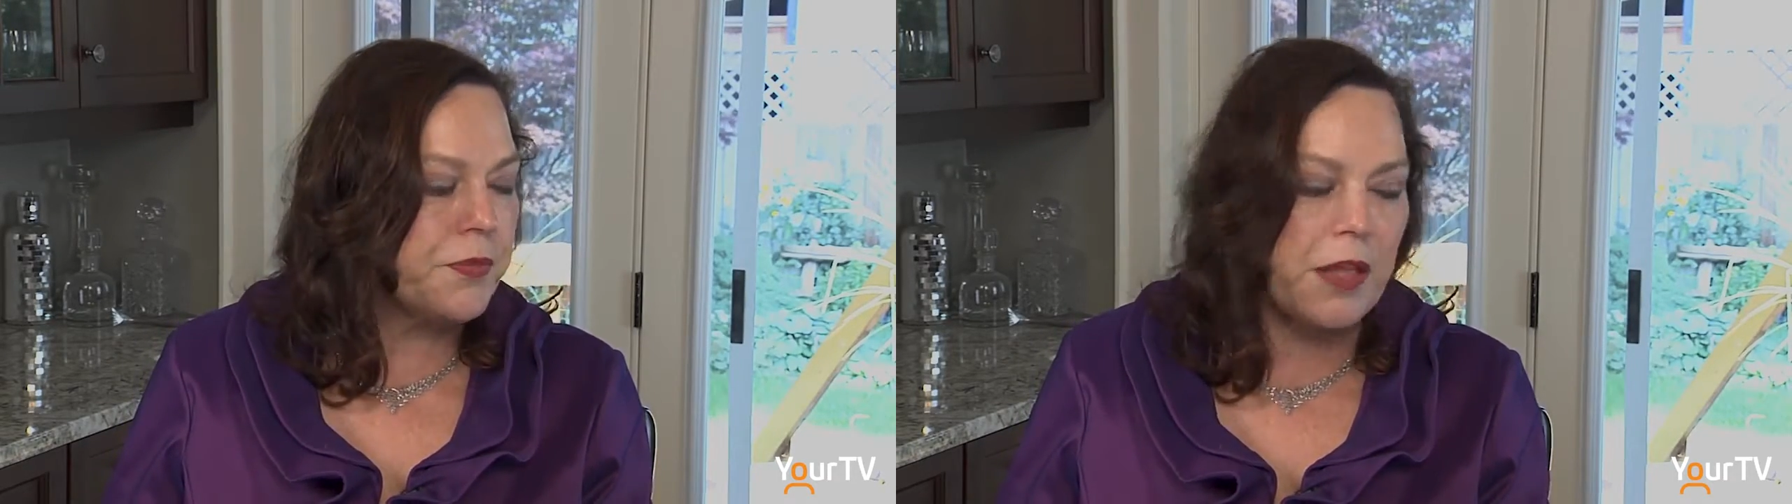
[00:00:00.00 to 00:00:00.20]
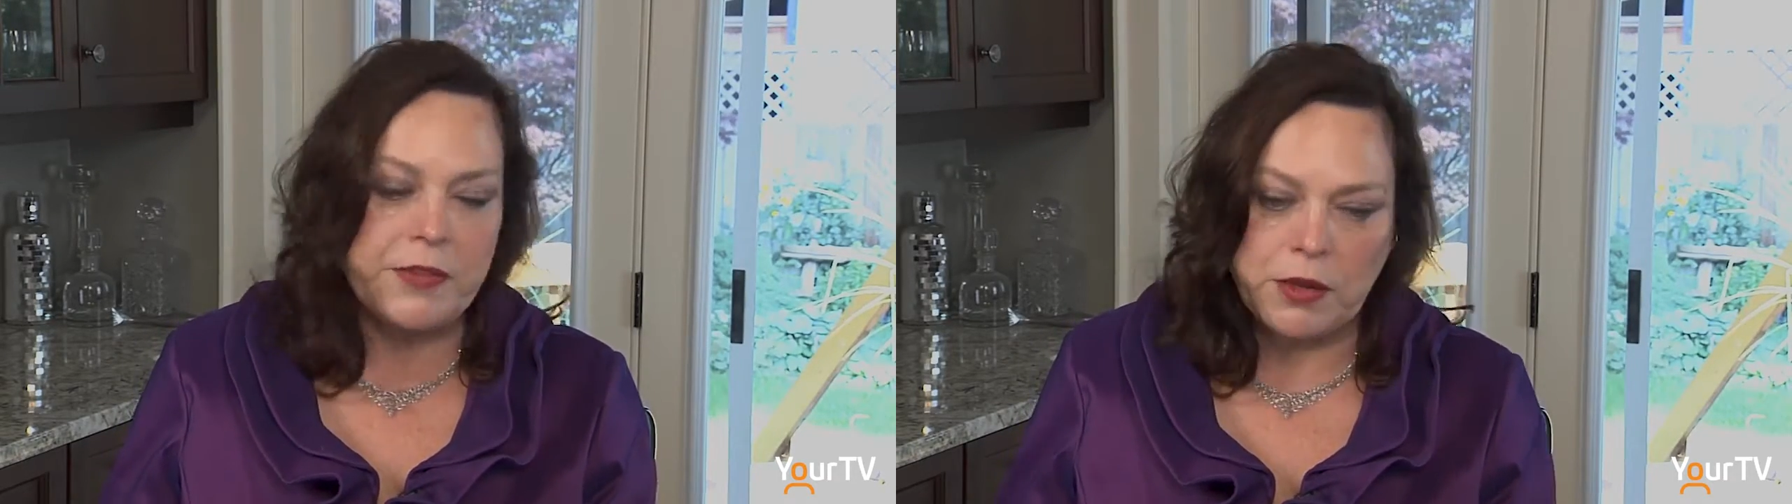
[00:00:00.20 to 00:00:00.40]

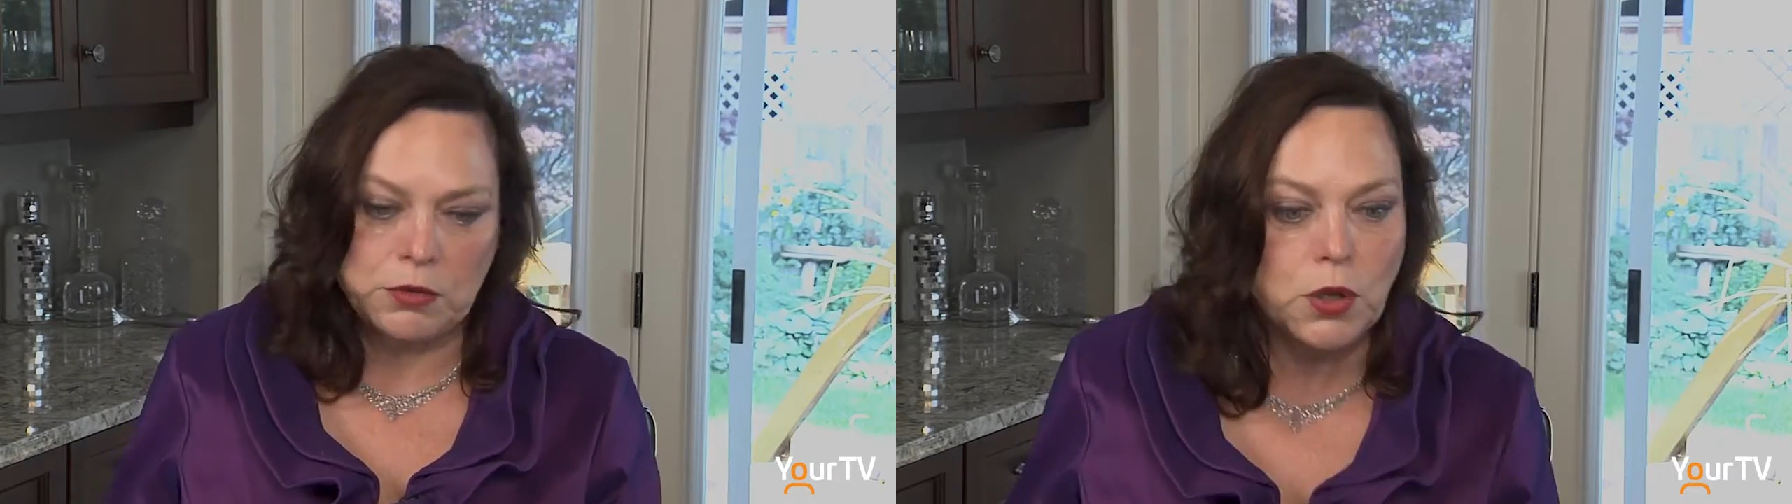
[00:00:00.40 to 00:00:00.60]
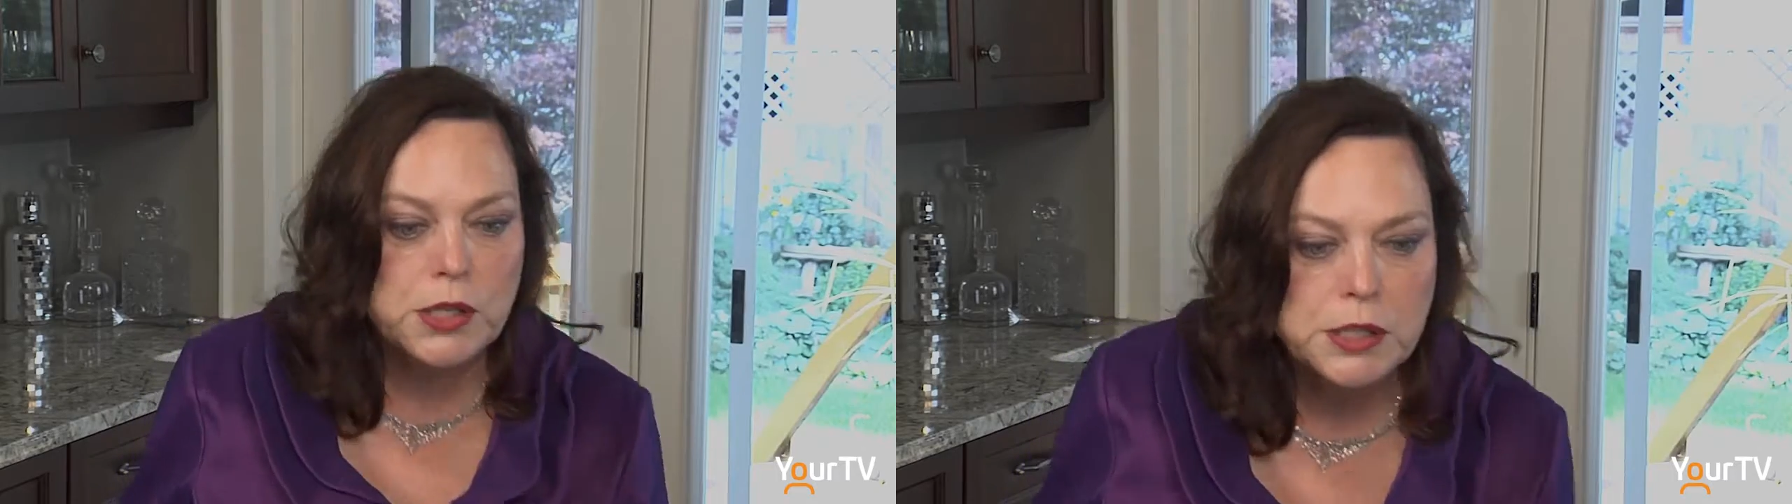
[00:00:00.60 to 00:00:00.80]
and they
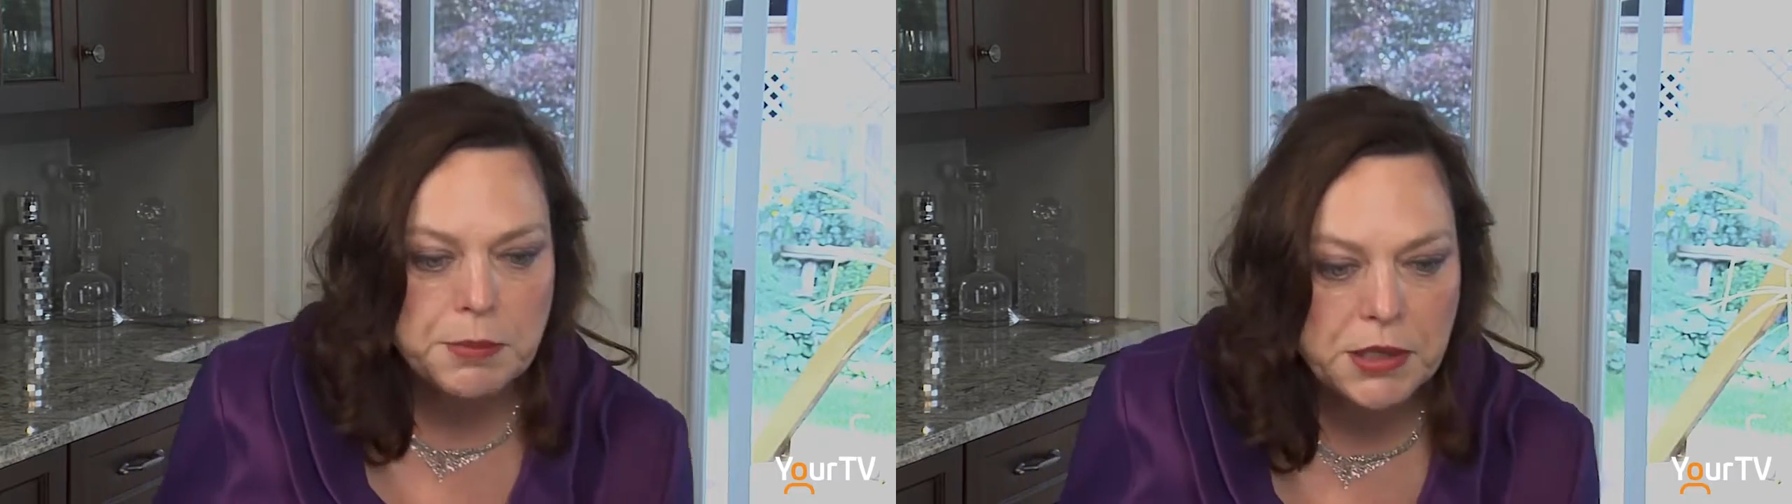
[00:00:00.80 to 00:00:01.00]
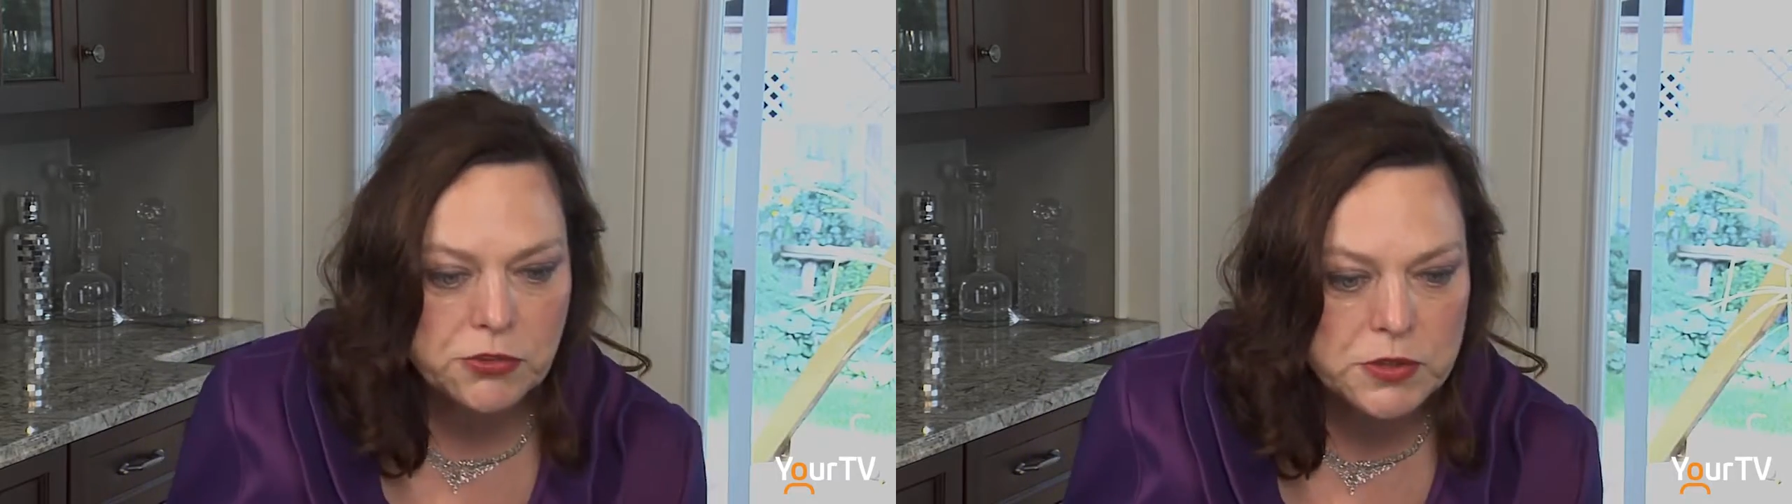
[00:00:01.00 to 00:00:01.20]
look at the
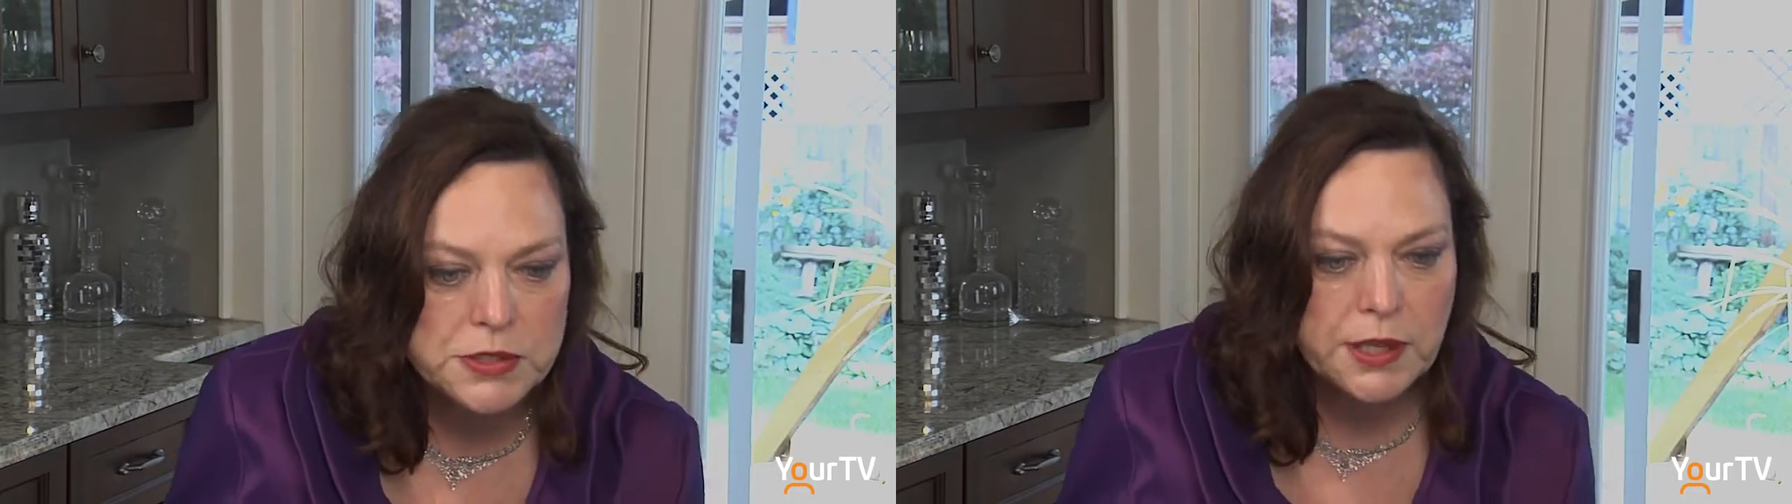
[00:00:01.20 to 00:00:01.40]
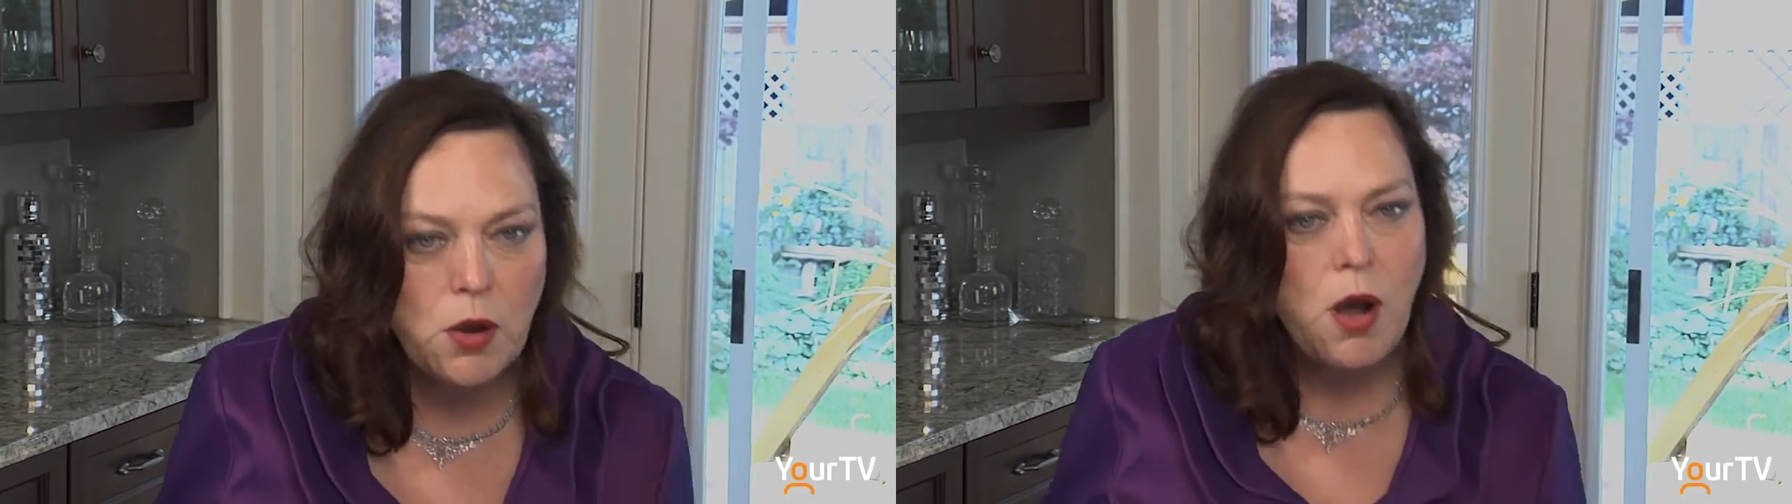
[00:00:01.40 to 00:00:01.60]
pictures
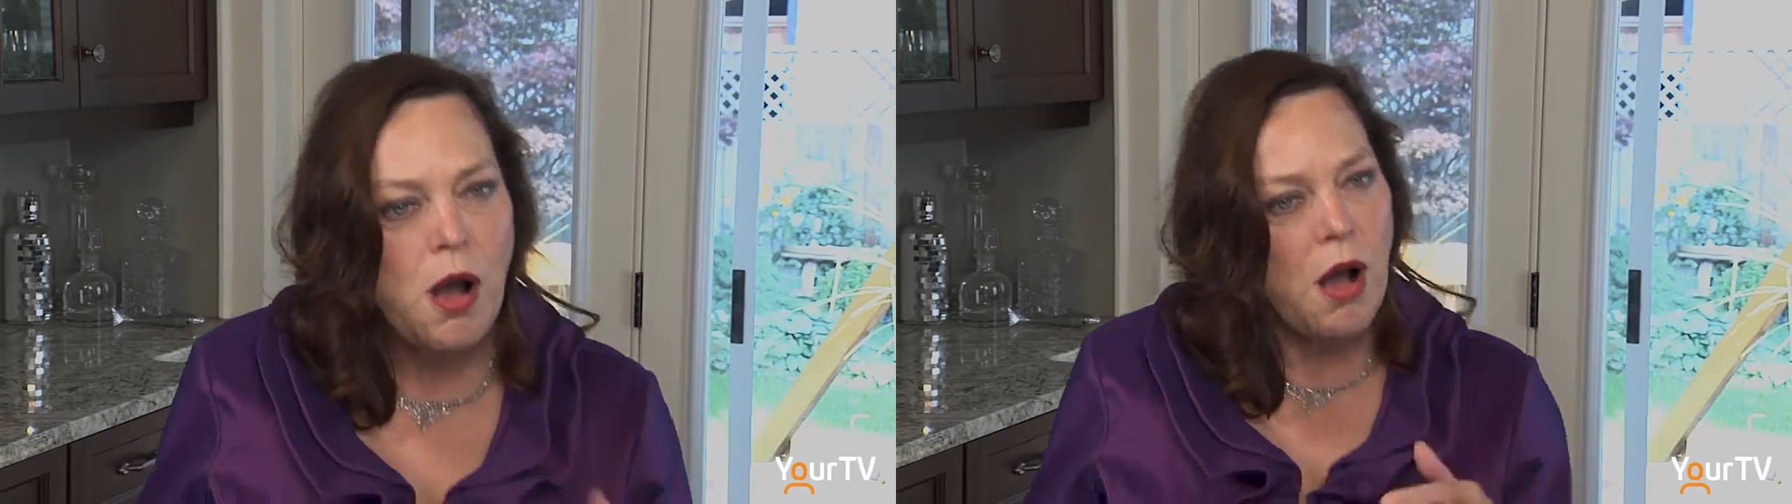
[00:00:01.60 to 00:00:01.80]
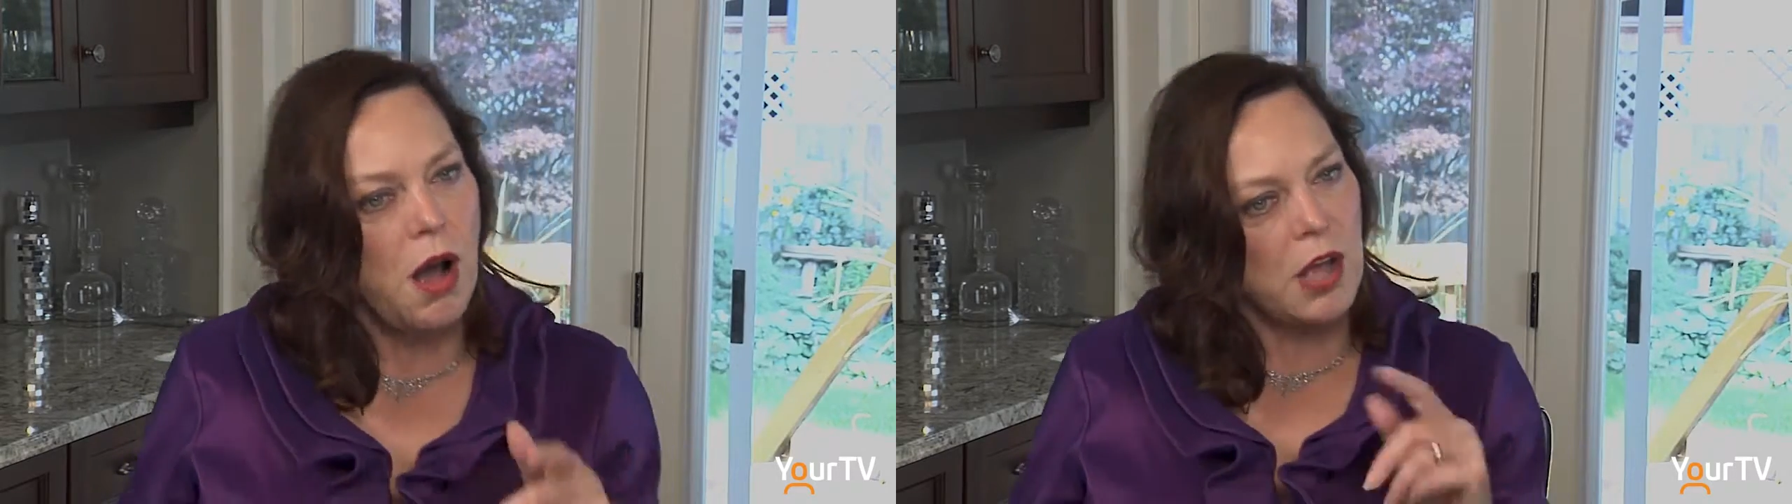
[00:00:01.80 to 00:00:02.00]
and they go, oh,